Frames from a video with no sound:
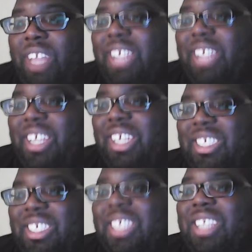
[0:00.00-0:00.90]
they did
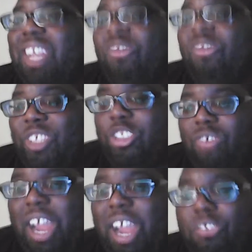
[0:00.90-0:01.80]
yesterday to their divisional
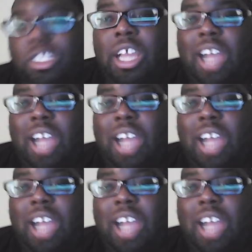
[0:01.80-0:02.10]
rivals.